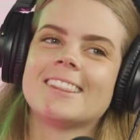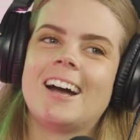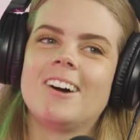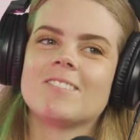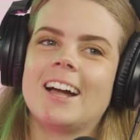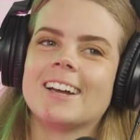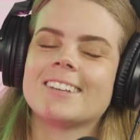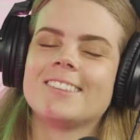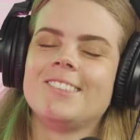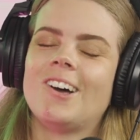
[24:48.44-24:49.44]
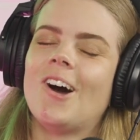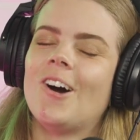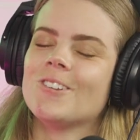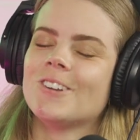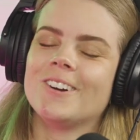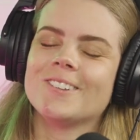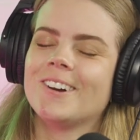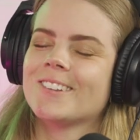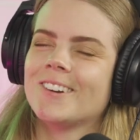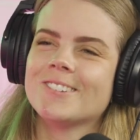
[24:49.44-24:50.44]
now I'm like, no,
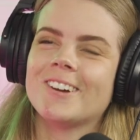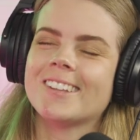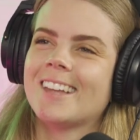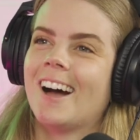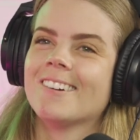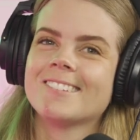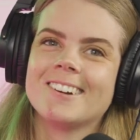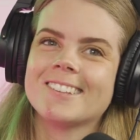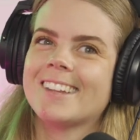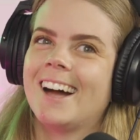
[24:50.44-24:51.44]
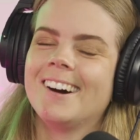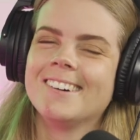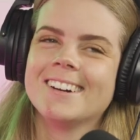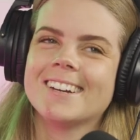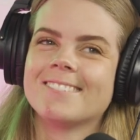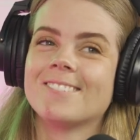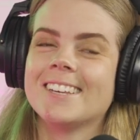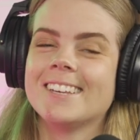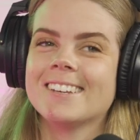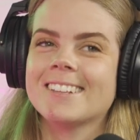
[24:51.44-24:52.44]
not now, not now. And
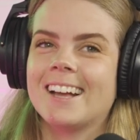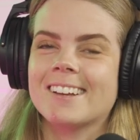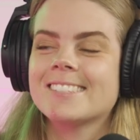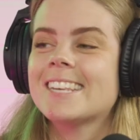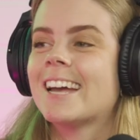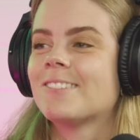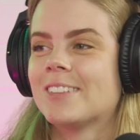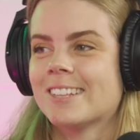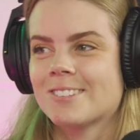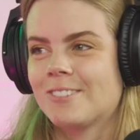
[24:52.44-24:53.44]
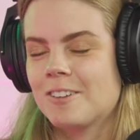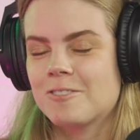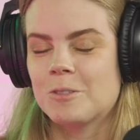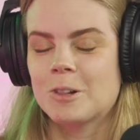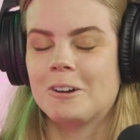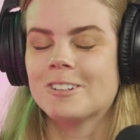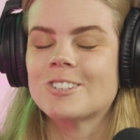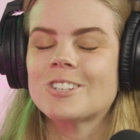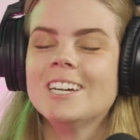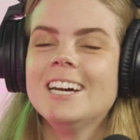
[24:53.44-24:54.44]
we like 10 minutes away from the
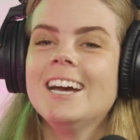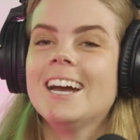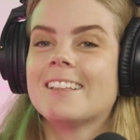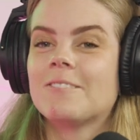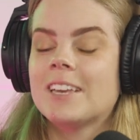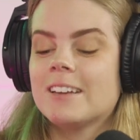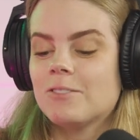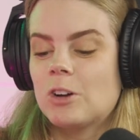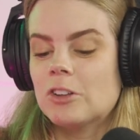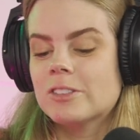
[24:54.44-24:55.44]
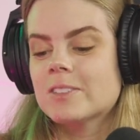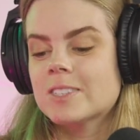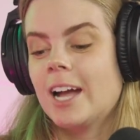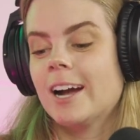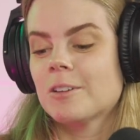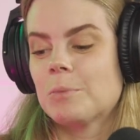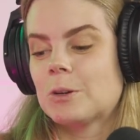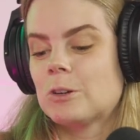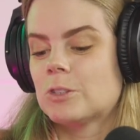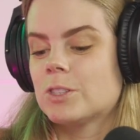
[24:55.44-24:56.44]
lodge. and we've gotten stuck
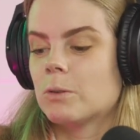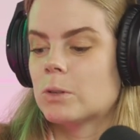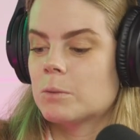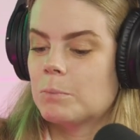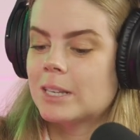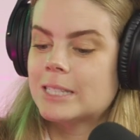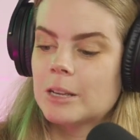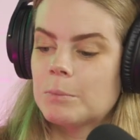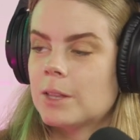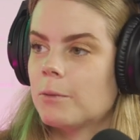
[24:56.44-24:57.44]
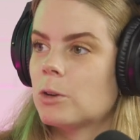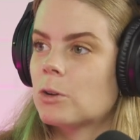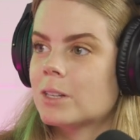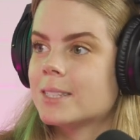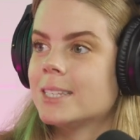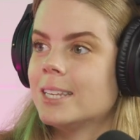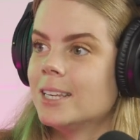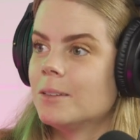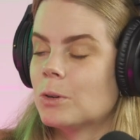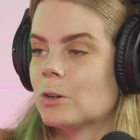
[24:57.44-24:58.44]
because there was a big dip that we couldn't
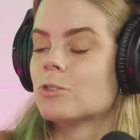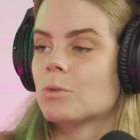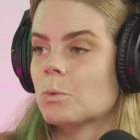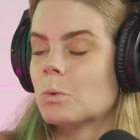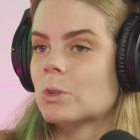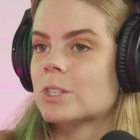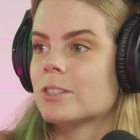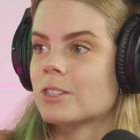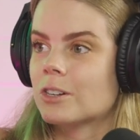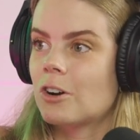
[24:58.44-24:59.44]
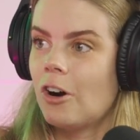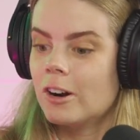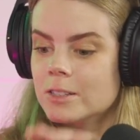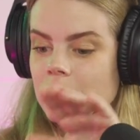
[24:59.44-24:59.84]
see because of the water. So the car is